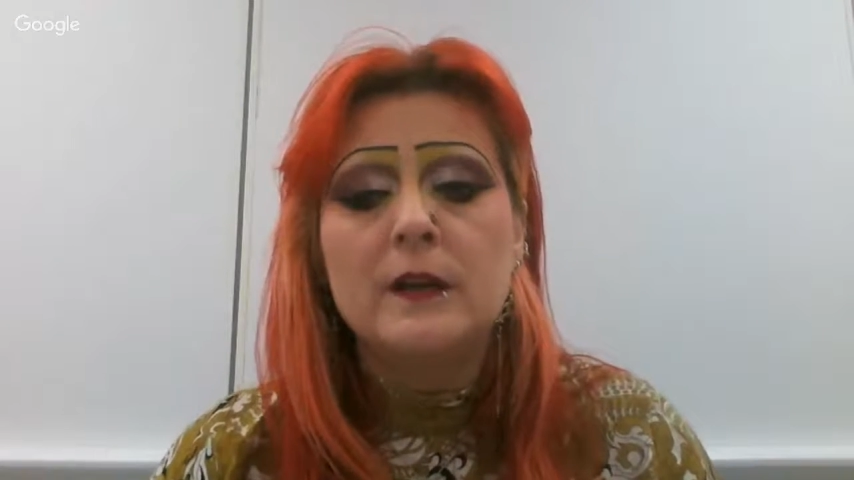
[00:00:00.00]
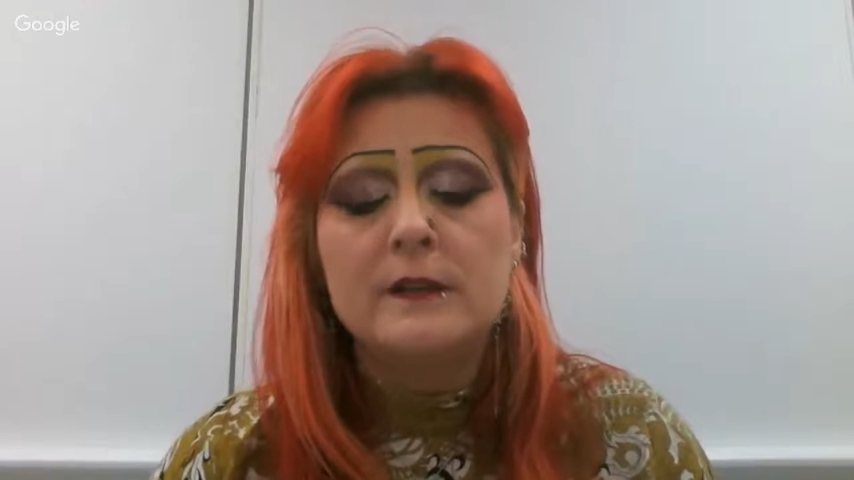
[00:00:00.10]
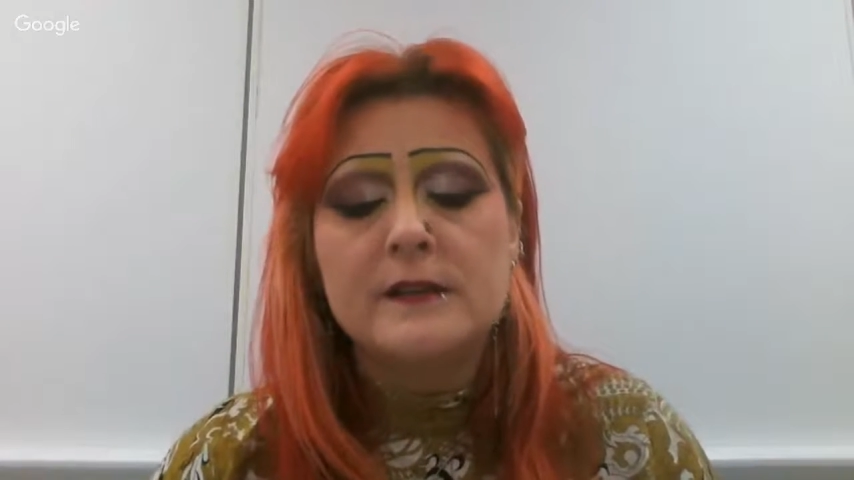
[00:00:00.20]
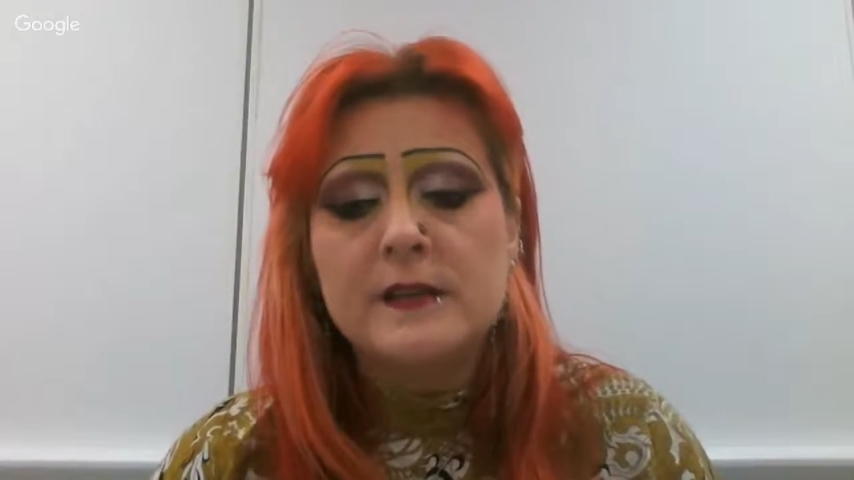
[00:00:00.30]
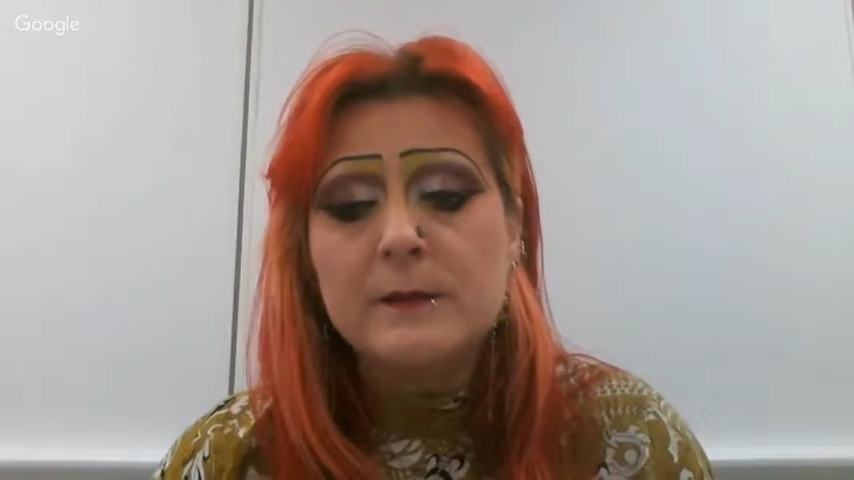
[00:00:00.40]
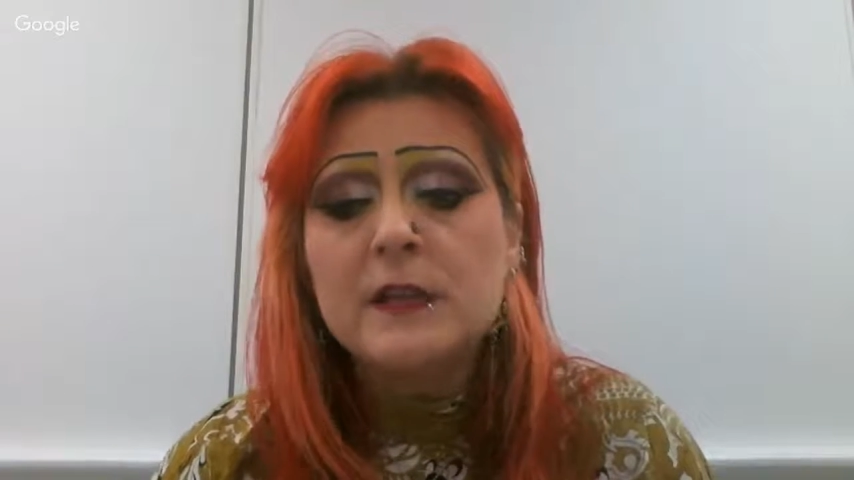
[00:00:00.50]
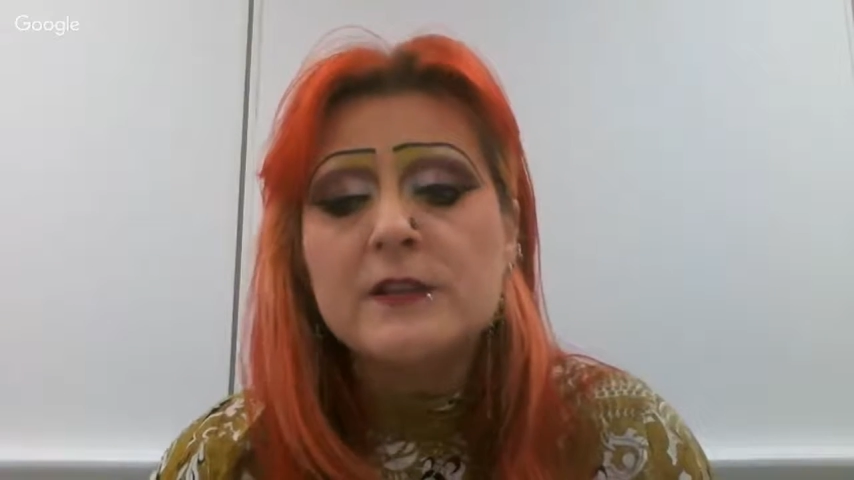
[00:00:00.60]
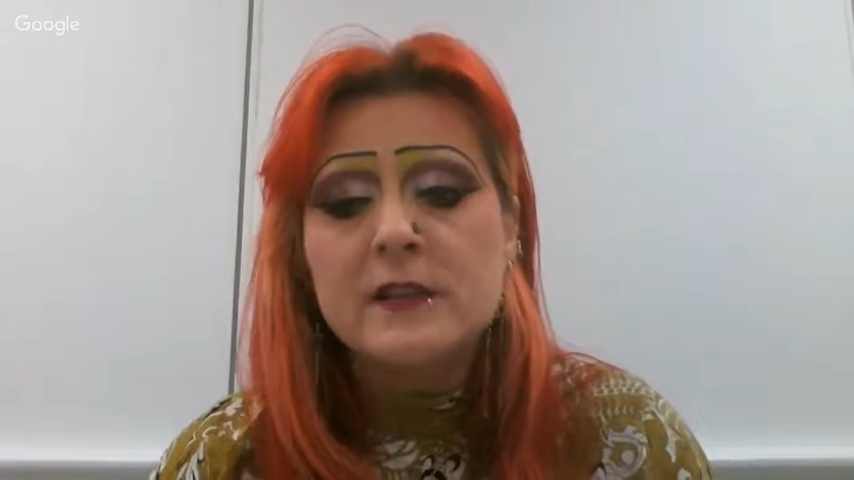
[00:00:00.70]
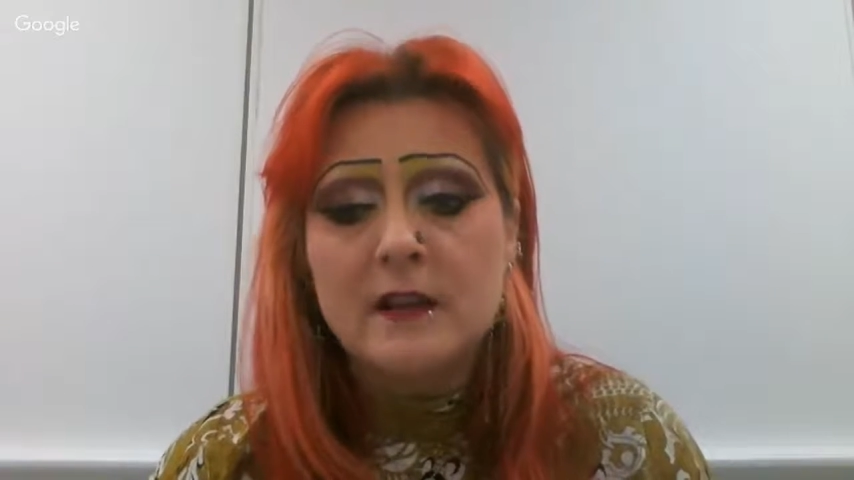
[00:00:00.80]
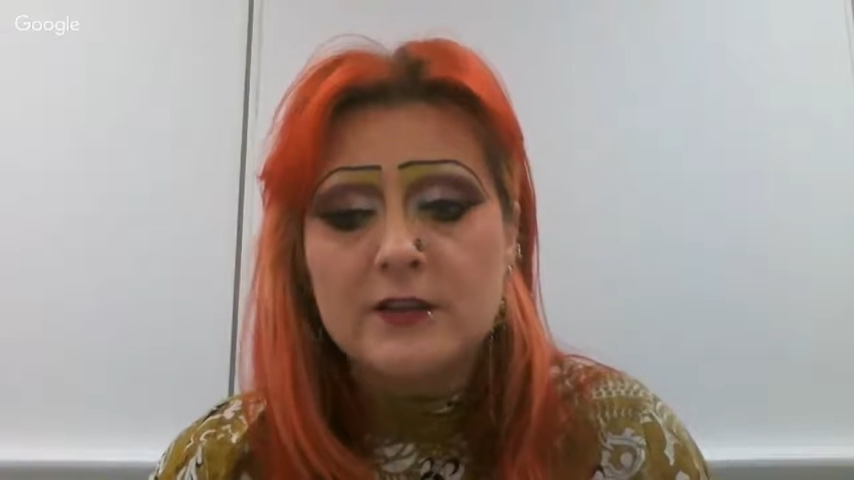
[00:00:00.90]
similar
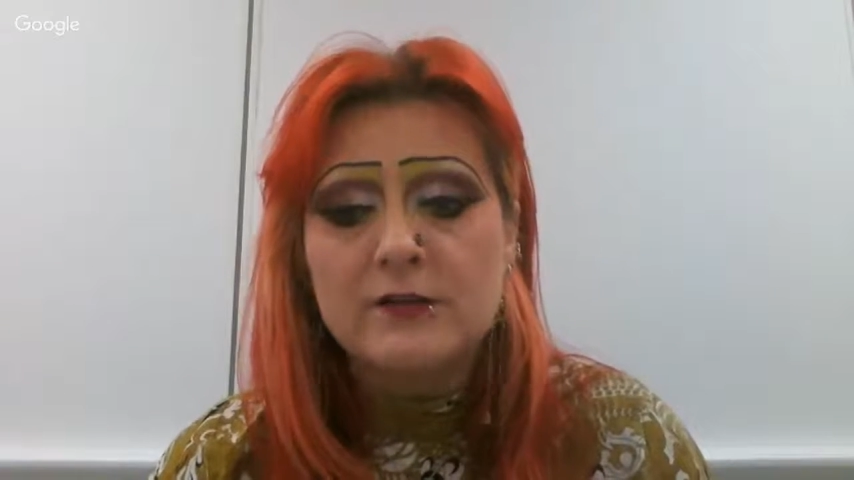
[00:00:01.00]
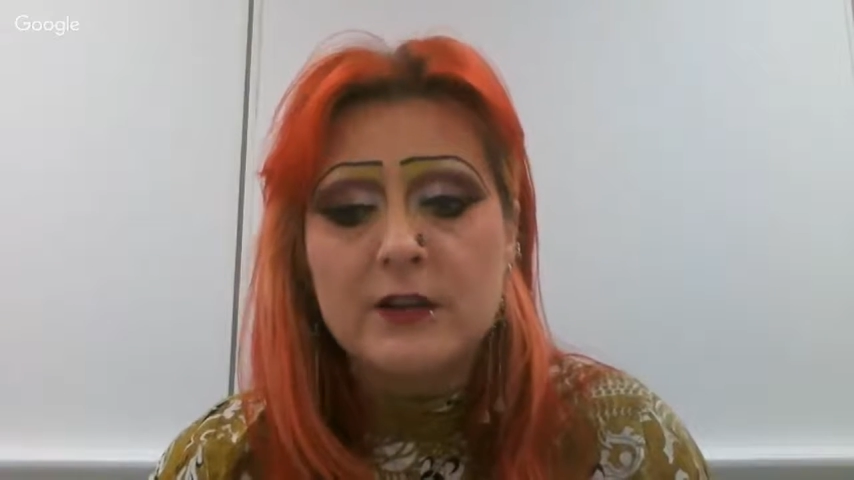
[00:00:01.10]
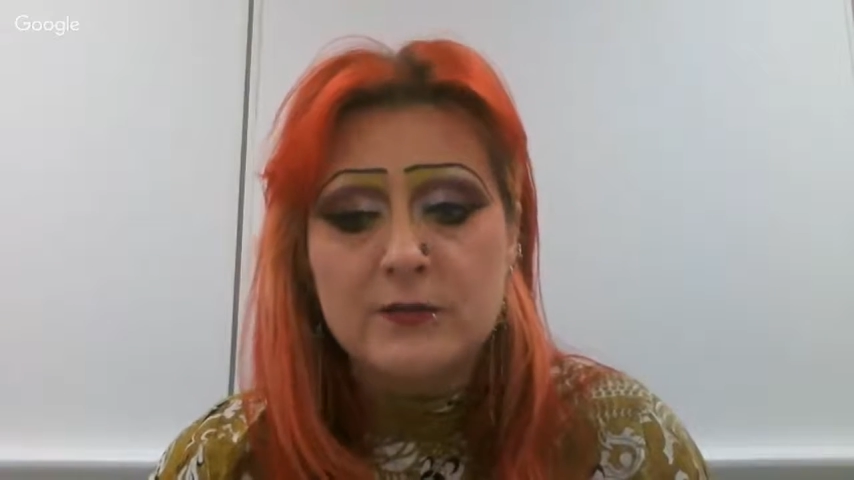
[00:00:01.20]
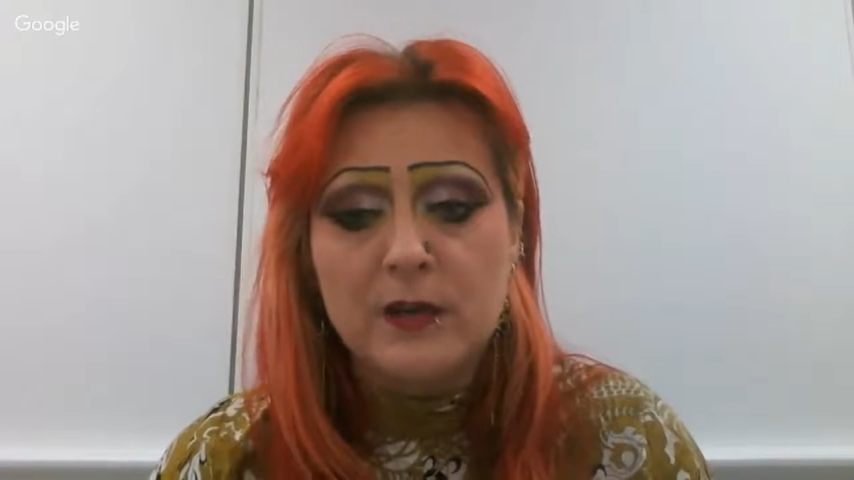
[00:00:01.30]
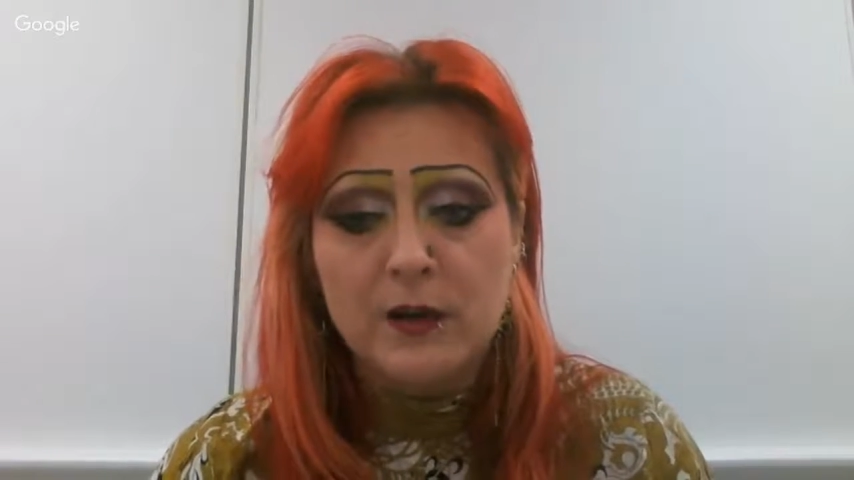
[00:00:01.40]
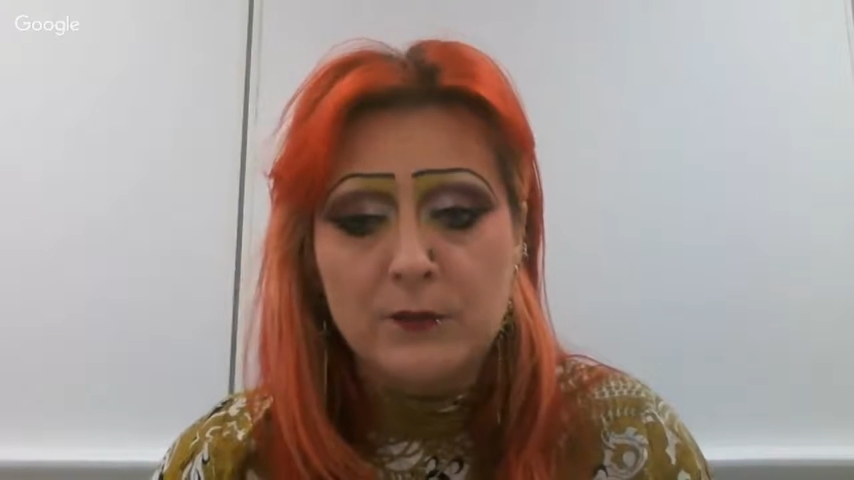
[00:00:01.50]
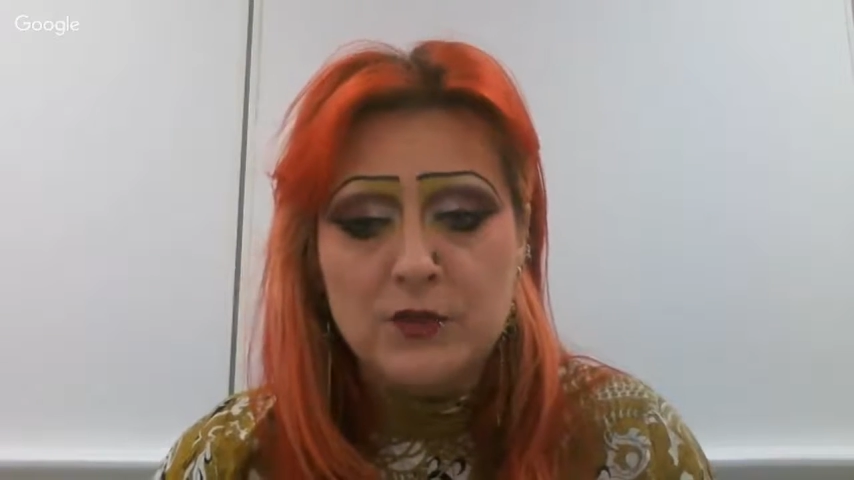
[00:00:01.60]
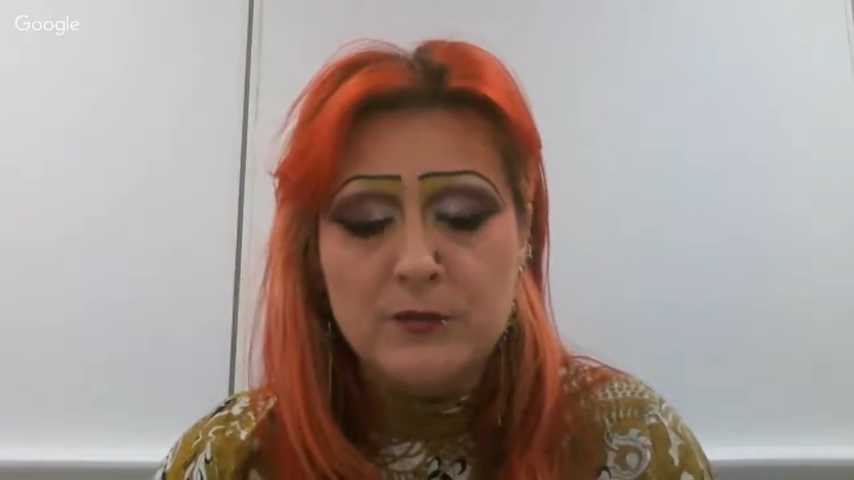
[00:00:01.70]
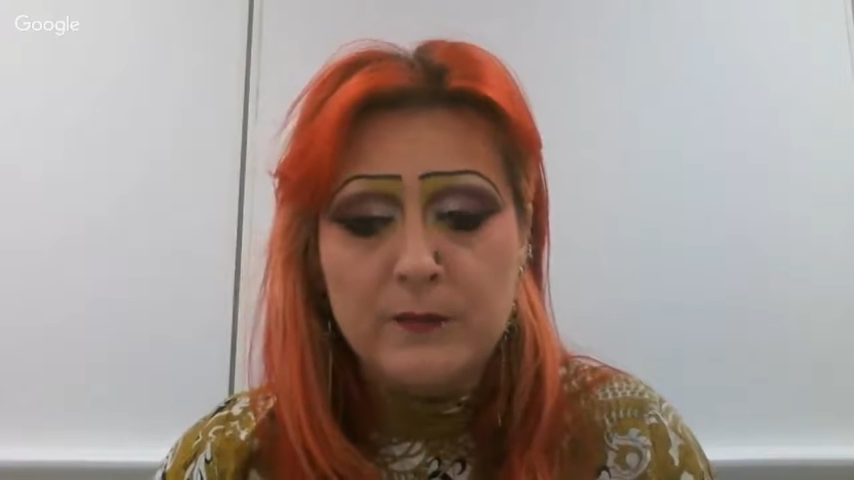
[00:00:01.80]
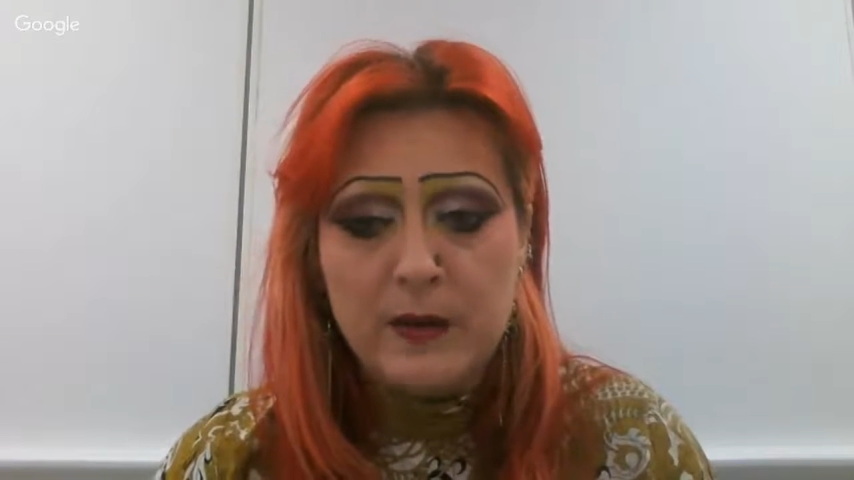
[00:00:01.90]
to the undergraduate loan, which you may